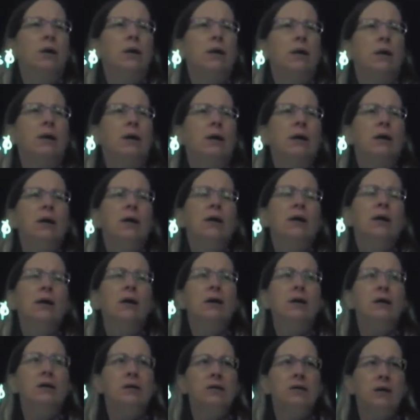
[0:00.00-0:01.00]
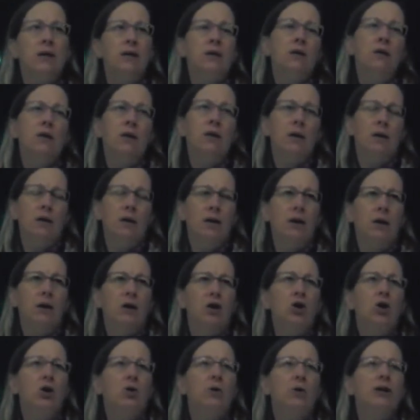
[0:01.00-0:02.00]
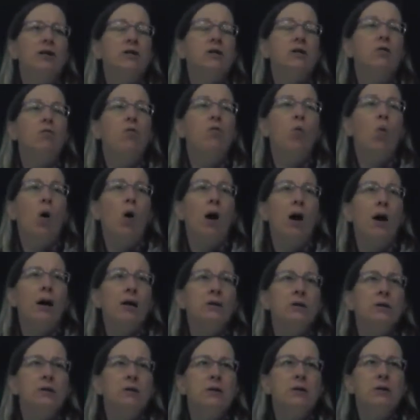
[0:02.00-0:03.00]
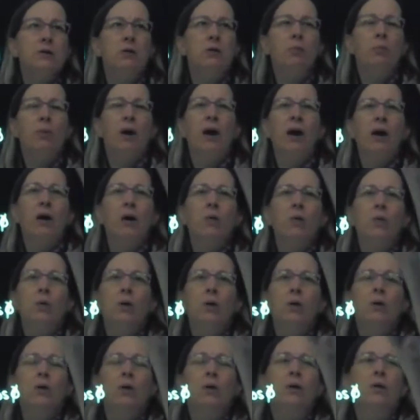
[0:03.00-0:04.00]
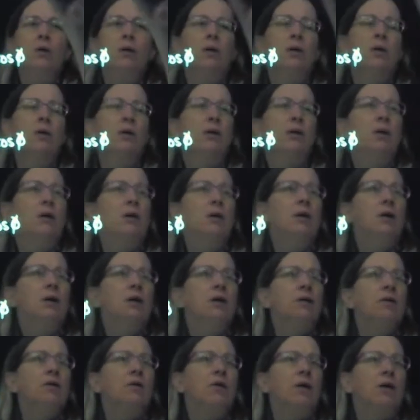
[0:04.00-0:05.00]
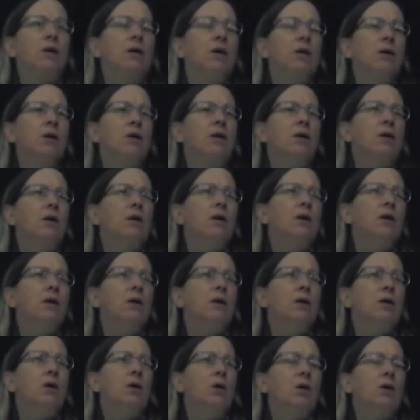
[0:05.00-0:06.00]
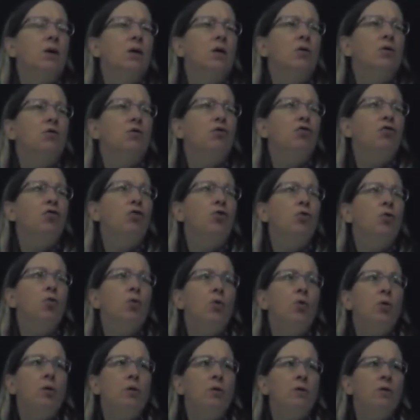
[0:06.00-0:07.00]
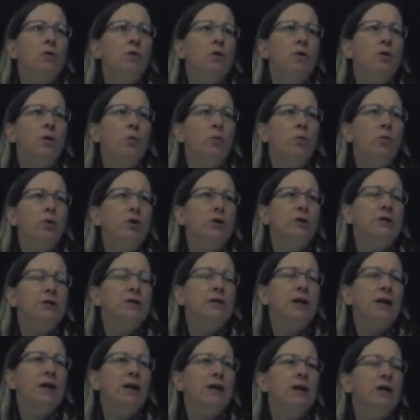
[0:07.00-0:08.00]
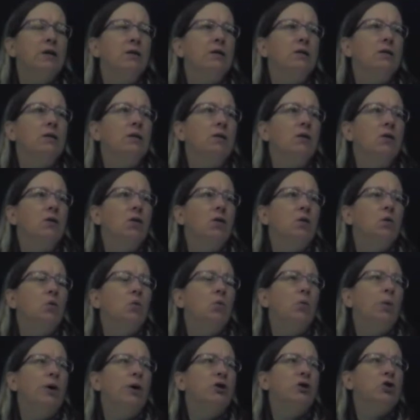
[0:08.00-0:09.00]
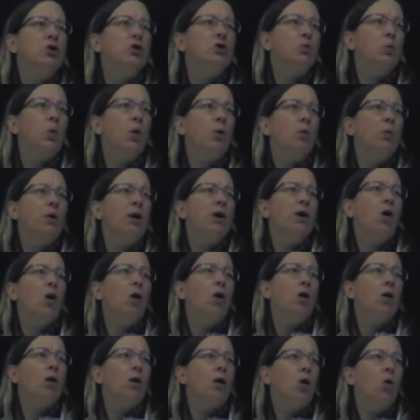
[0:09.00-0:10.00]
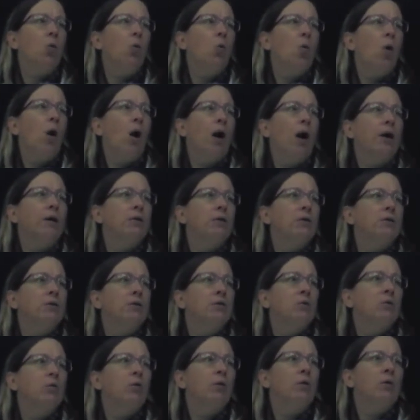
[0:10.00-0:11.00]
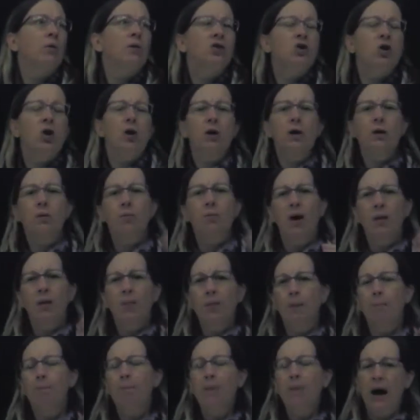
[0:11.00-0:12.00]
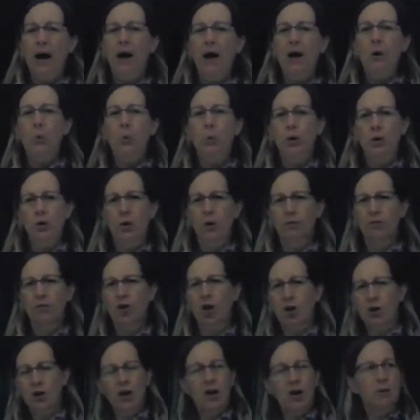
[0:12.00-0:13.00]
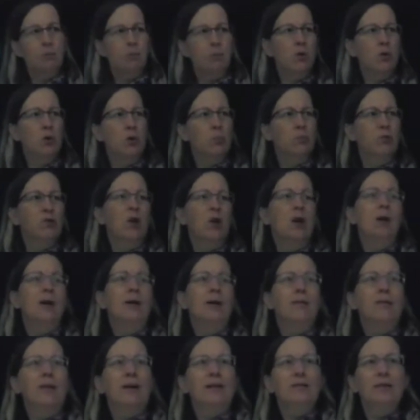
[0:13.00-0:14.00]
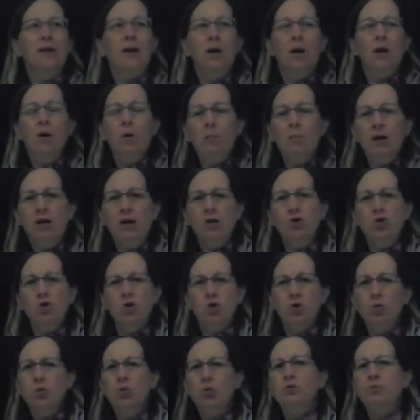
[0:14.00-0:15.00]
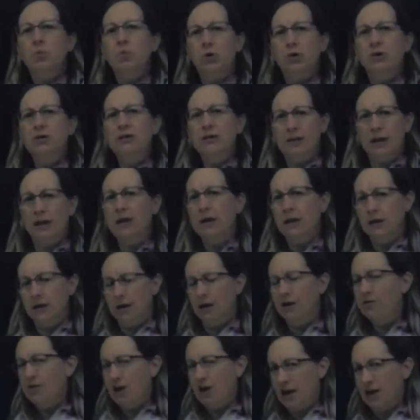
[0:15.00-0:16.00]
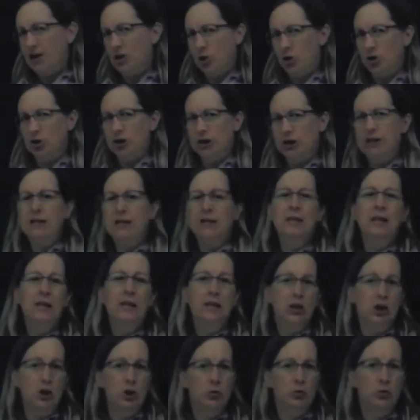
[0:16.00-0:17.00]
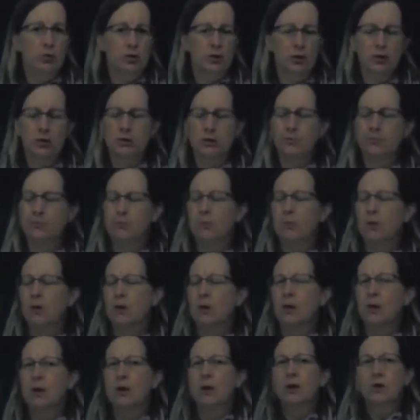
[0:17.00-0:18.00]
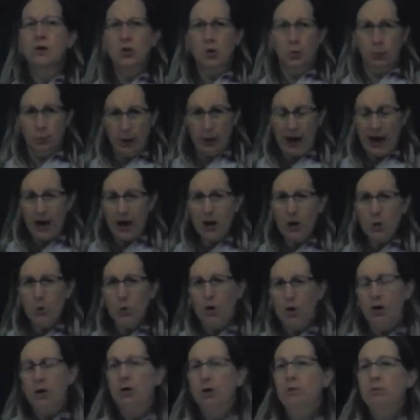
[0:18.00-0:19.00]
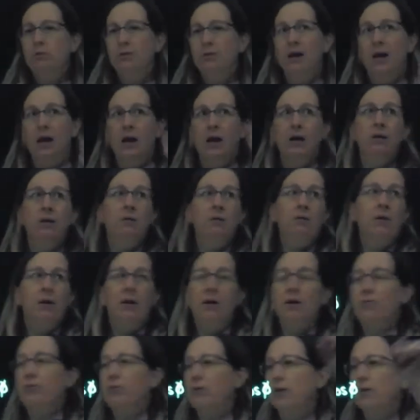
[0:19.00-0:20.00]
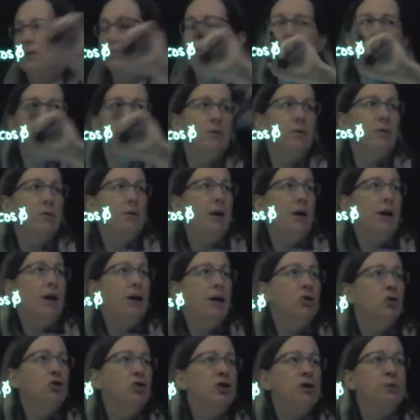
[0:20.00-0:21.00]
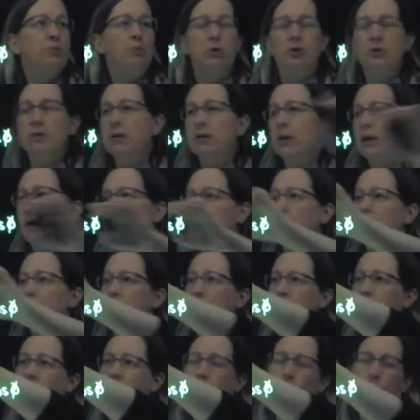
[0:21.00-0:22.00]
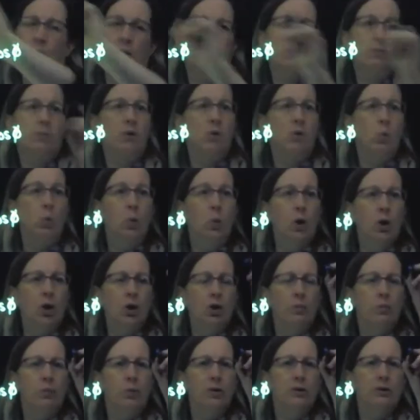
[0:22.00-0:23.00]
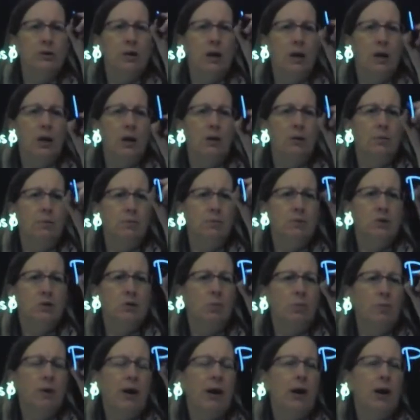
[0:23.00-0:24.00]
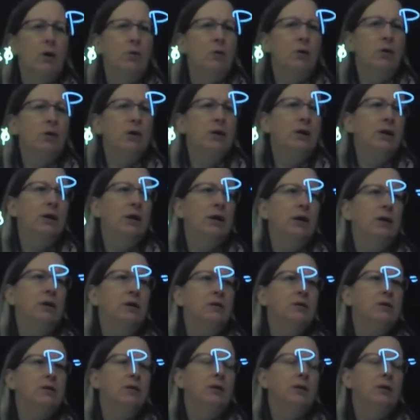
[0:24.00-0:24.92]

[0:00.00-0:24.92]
is in units of watts. So power is in joules per second, which is what we call a watt. So when we talk about the power of our light bulbs, that's how many joules per second of energy it uses. So power, then, if it's energy per second, it's going to be work per time. So power is